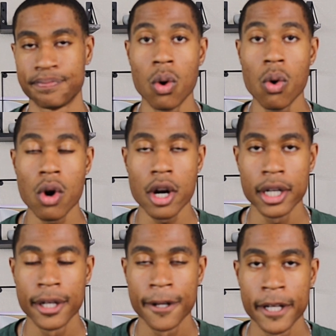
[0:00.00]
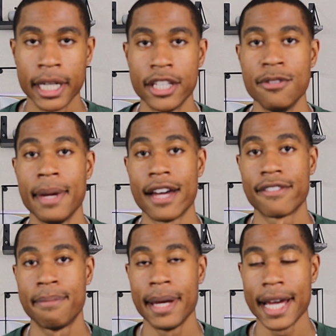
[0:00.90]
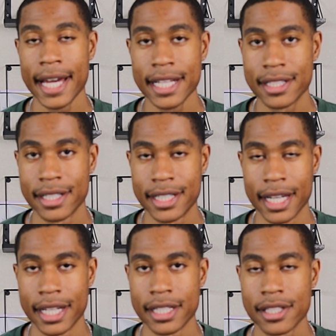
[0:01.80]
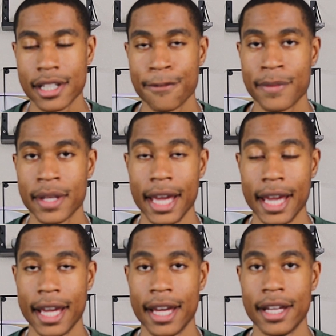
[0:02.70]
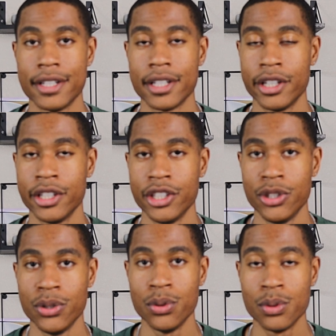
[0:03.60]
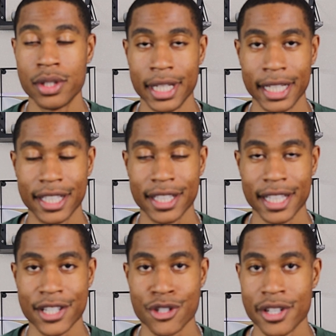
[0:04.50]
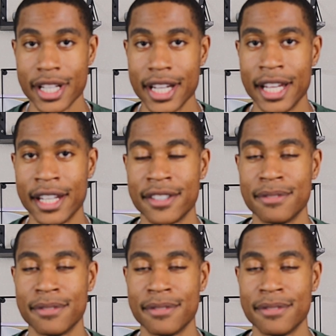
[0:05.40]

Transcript: Or you may have passed the test and you think that you're done,